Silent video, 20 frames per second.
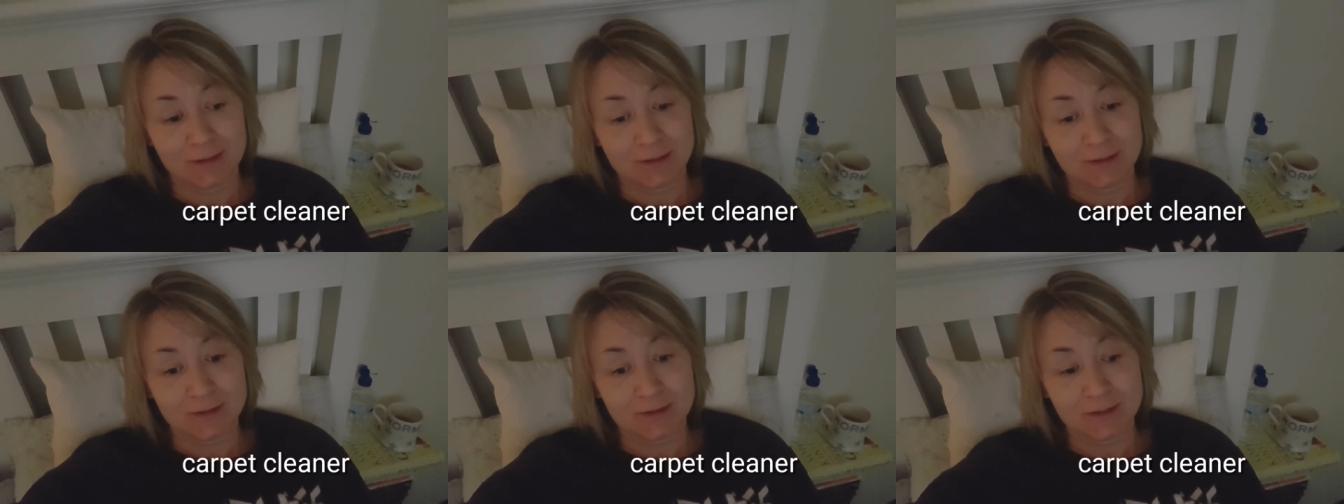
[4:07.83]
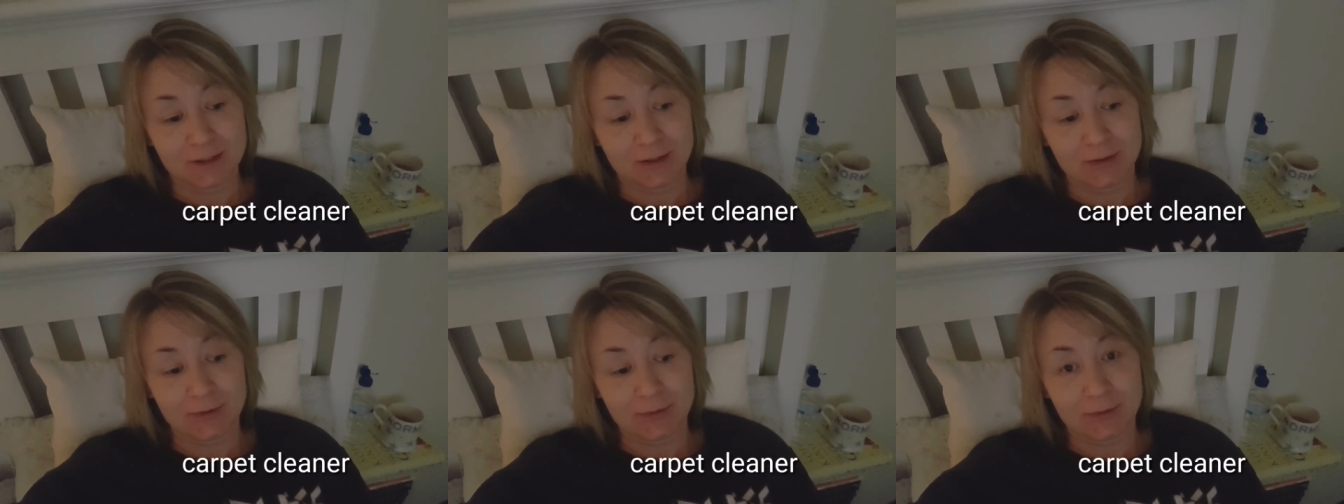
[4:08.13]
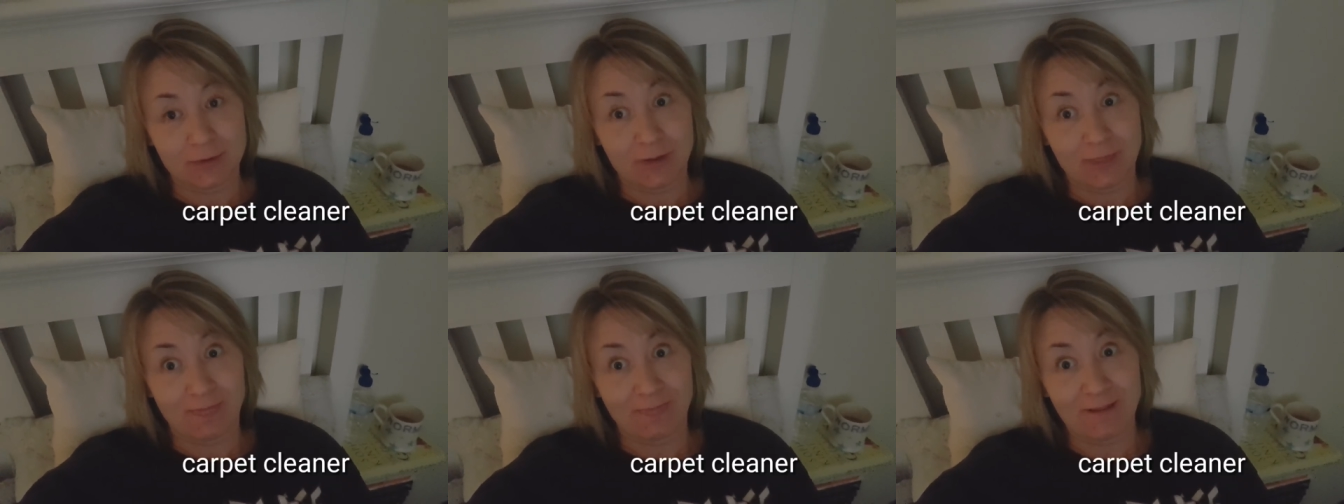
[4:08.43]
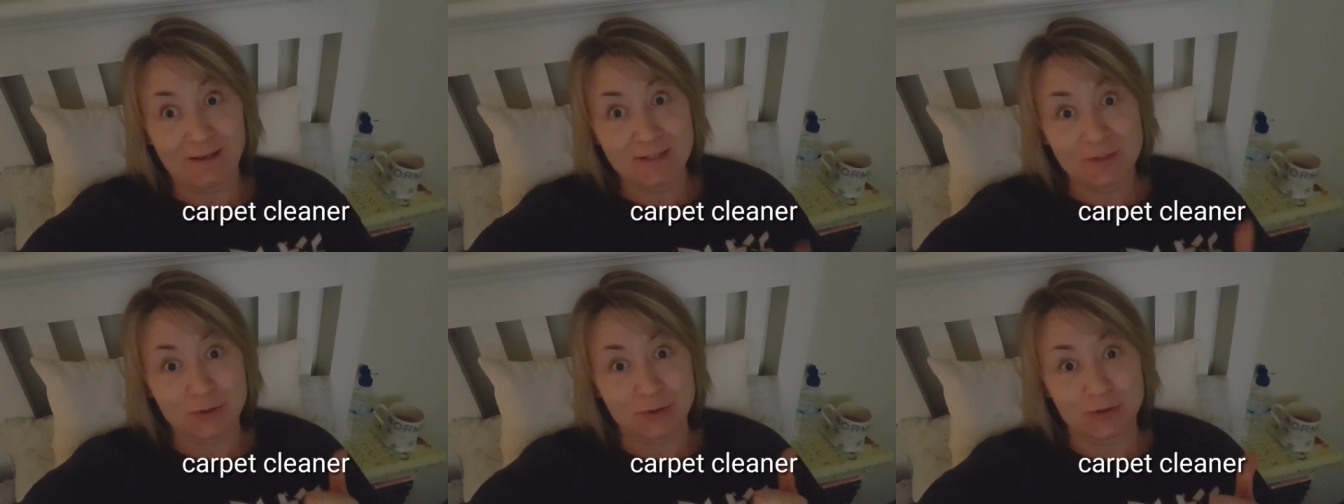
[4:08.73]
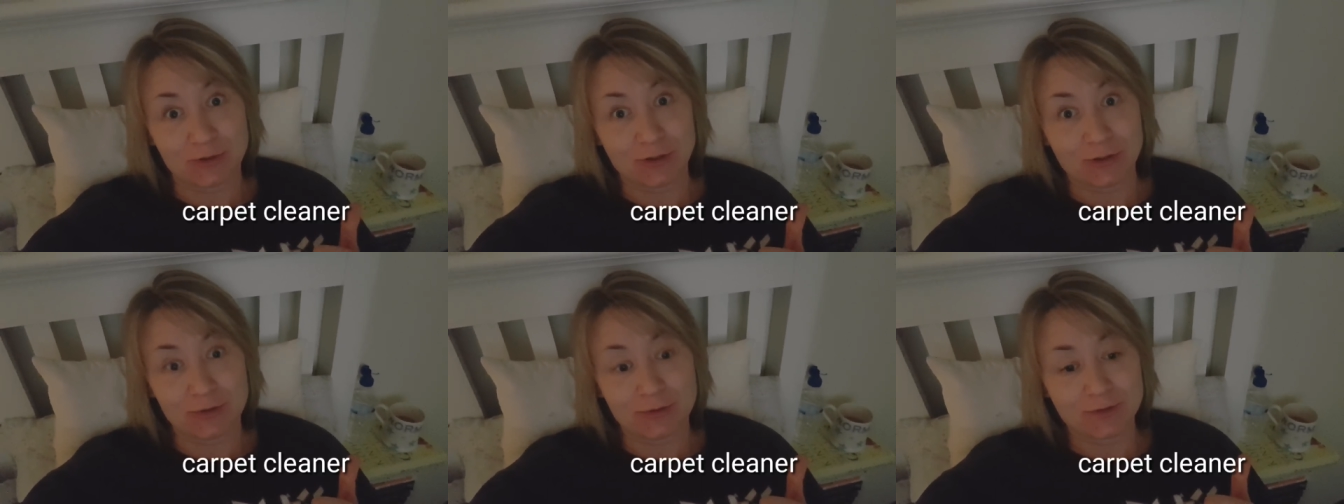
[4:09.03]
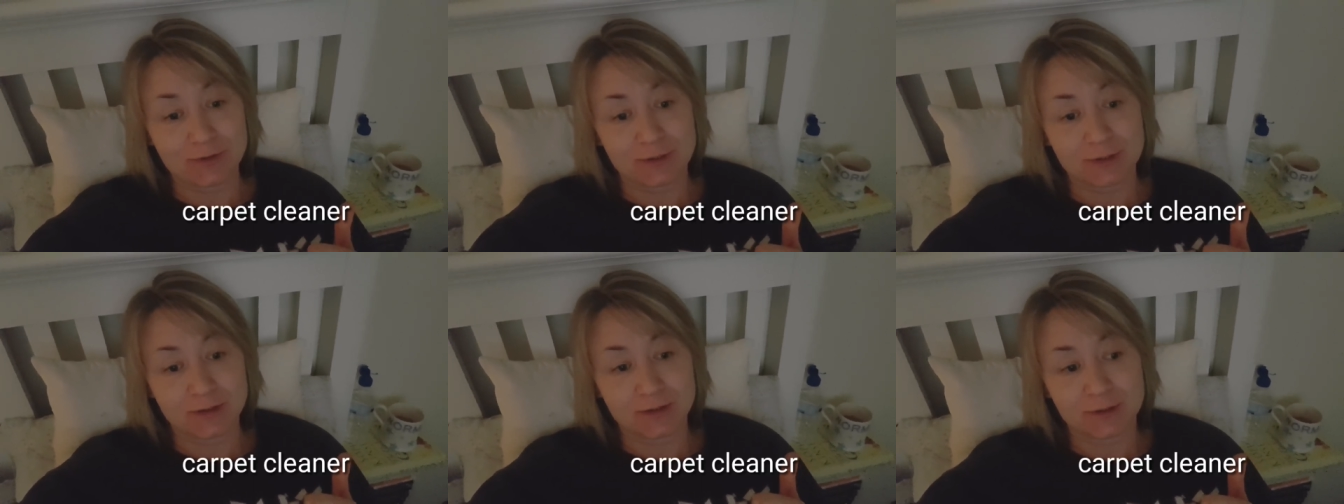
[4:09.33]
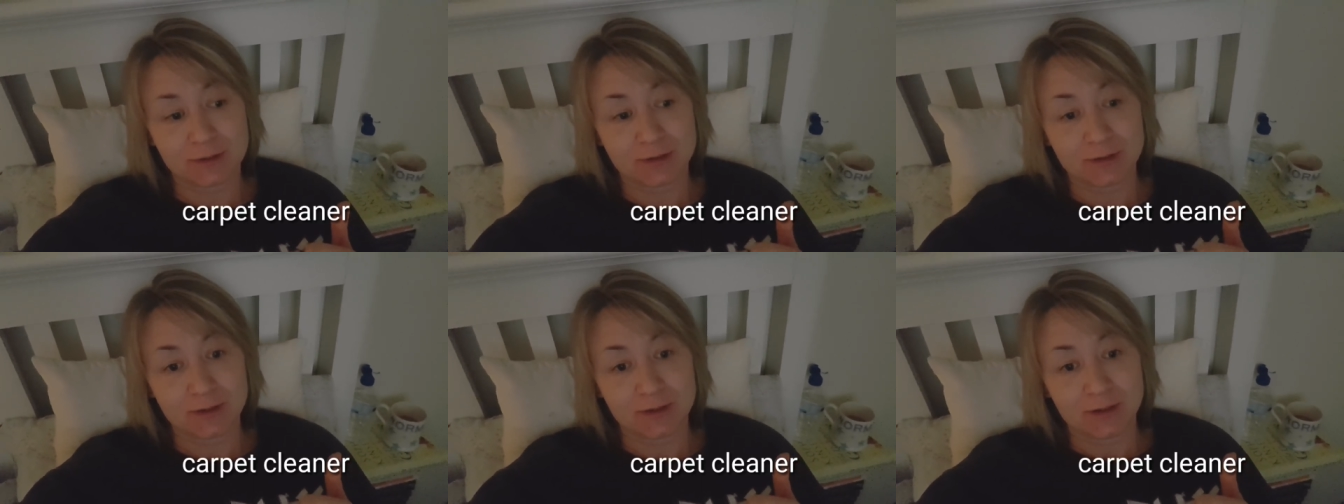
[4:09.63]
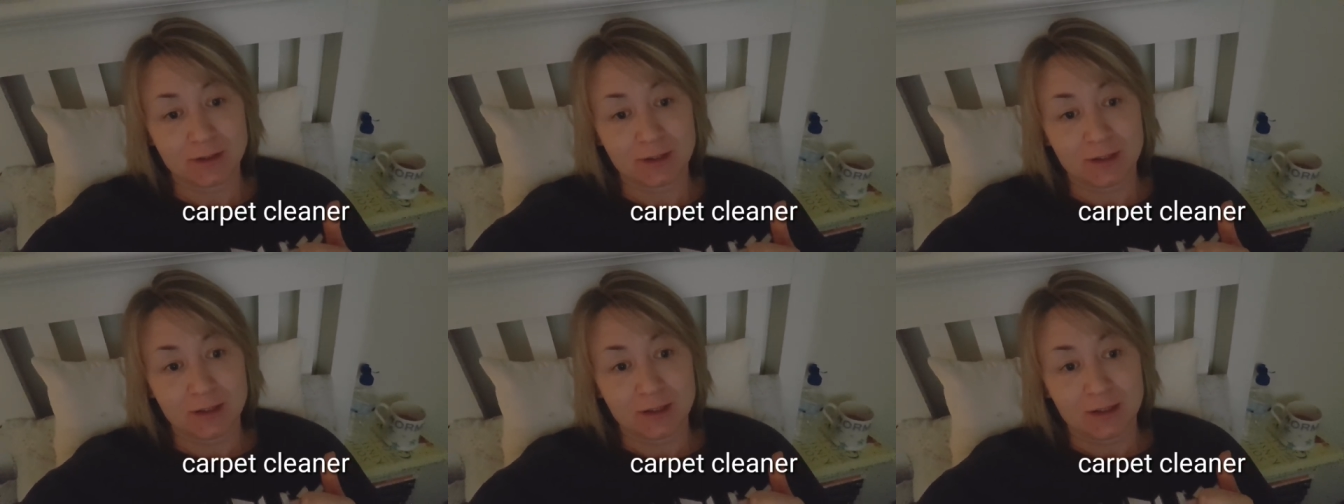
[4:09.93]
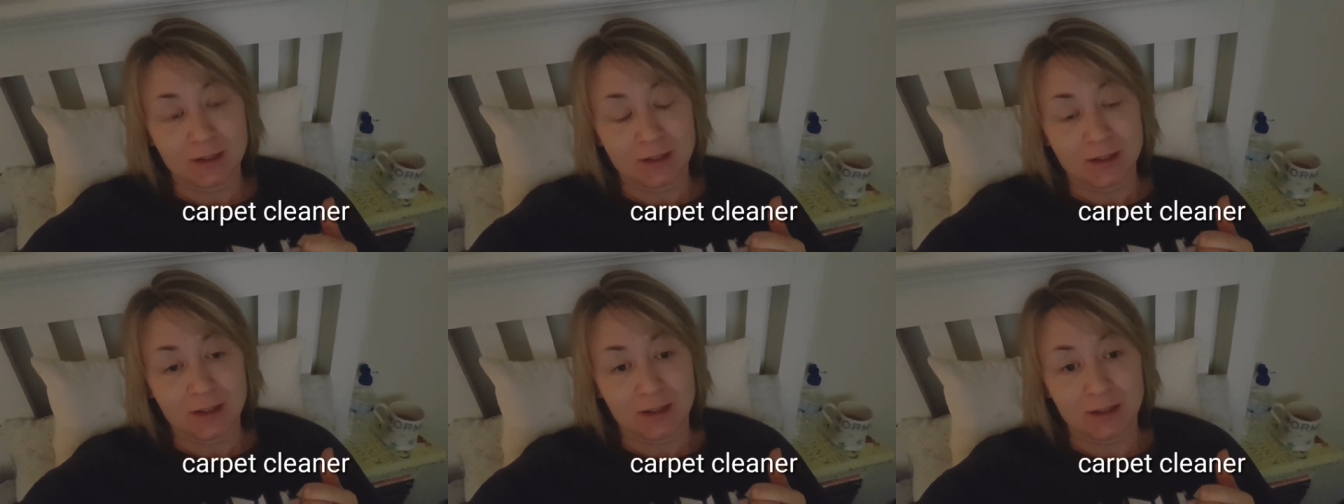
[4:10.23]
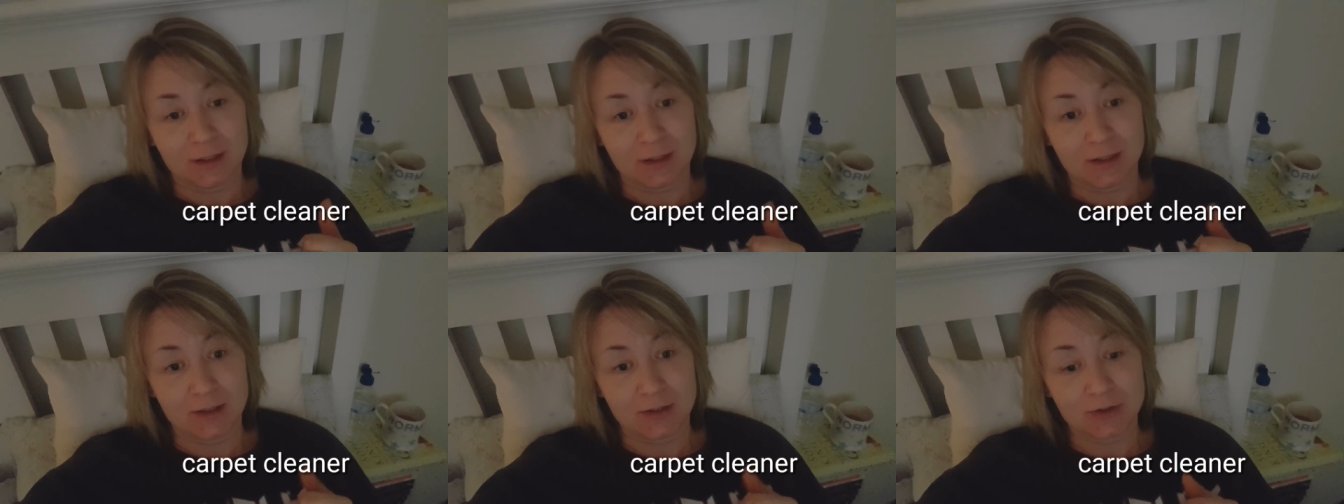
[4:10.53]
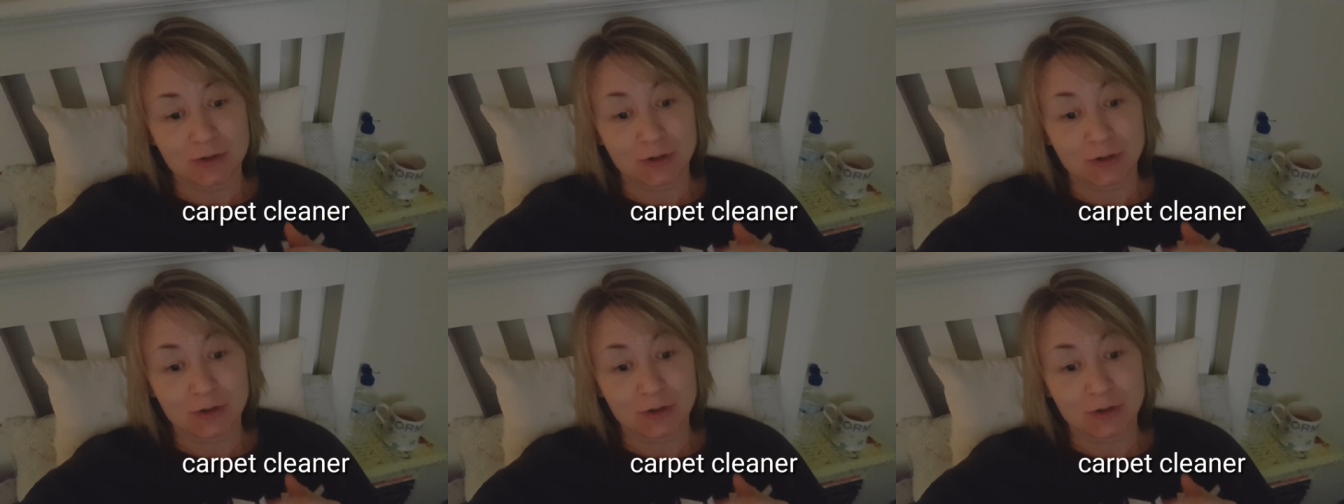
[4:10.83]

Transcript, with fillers: So that's good news. Uh,